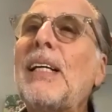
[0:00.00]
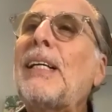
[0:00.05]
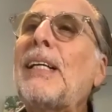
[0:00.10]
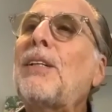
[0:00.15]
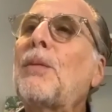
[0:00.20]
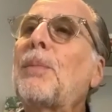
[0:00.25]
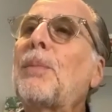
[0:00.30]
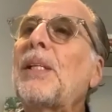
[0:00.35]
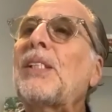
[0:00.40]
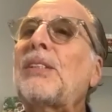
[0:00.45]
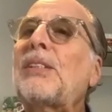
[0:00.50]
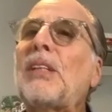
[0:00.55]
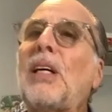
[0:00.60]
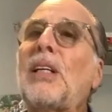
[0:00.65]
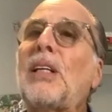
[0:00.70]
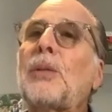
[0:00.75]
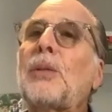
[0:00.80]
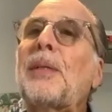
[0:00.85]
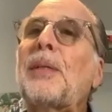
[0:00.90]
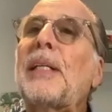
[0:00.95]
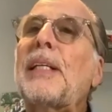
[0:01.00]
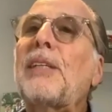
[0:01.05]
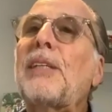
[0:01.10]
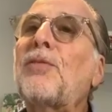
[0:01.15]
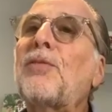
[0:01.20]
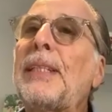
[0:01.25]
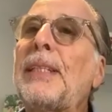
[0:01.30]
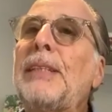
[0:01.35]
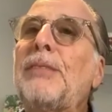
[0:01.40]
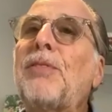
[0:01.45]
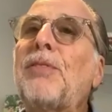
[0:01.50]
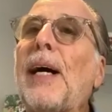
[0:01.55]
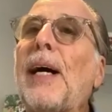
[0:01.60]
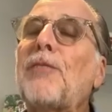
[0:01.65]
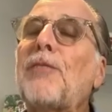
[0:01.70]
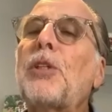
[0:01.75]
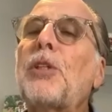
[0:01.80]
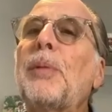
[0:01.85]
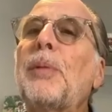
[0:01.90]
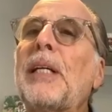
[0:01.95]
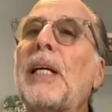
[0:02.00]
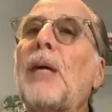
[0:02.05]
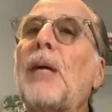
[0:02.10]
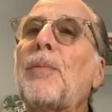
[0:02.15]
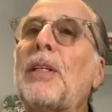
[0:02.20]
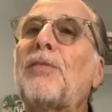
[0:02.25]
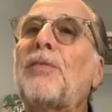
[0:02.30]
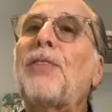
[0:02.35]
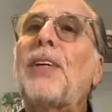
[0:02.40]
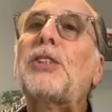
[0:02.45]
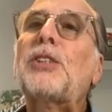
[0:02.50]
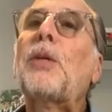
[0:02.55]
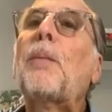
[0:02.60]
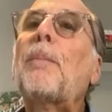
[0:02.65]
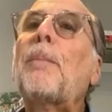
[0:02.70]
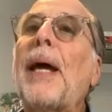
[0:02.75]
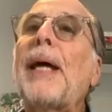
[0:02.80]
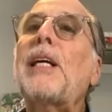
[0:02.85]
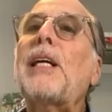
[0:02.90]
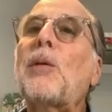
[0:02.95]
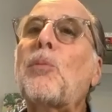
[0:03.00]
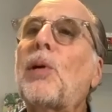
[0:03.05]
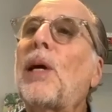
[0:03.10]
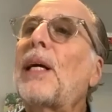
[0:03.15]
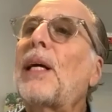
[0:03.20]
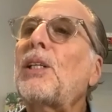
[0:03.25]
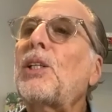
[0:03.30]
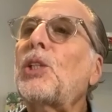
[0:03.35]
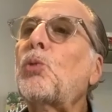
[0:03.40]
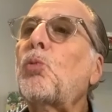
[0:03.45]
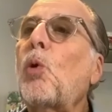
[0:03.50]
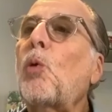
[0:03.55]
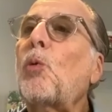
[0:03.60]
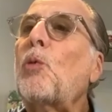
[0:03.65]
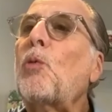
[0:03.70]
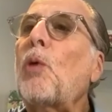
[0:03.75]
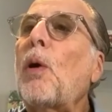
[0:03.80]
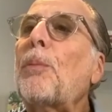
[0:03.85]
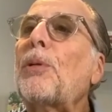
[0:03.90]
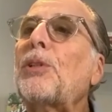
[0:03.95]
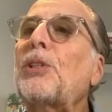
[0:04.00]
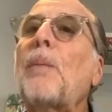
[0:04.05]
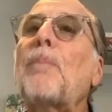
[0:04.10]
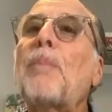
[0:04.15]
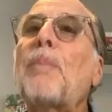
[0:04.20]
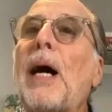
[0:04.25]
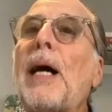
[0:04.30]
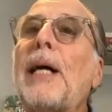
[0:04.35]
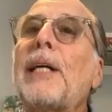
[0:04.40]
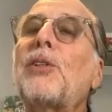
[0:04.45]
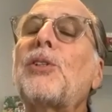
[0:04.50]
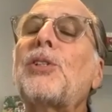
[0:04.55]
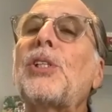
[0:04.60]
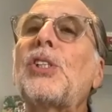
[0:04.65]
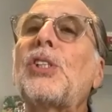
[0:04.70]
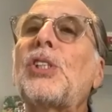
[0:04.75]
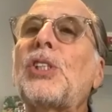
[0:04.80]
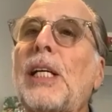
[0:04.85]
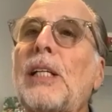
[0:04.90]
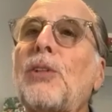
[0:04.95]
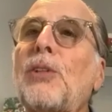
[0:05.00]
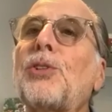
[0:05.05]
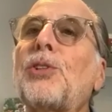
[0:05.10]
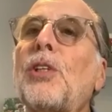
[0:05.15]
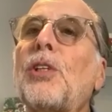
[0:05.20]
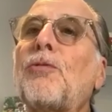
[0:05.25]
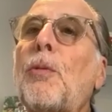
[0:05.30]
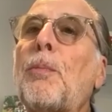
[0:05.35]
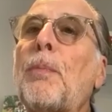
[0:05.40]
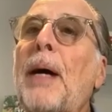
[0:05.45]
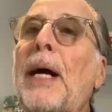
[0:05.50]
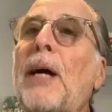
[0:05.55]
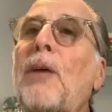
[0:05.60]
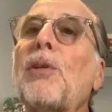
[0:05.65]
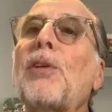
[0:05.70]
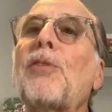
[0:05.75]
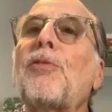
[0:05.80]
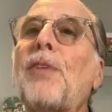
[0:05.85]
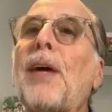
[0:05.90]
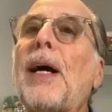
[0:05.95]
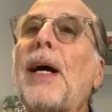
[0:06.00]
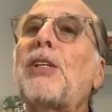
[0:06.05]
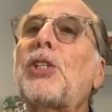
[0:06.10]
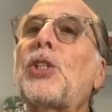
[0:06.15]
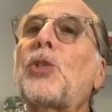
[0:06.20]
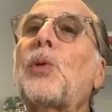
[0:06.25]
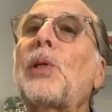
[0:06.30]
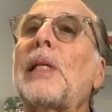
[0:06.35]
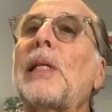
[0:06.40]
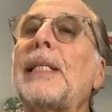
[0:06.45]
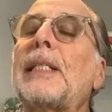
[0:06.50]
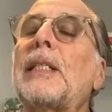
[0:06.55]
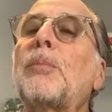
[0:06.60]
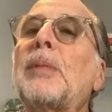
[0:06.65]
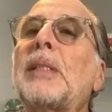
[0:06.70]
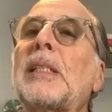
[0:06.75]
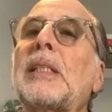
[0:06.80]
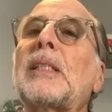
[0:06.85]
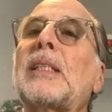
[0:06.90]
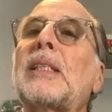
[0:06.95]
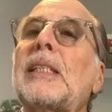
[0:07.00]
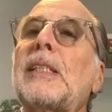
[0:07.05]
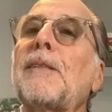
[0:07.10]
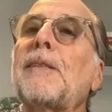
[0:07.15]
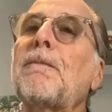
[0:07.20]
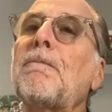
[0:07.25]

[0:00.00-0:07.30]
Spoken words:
The business ultimately evolved to become an investment banking practice where we represent buyers and sellers of apparel and fashion-related businesses.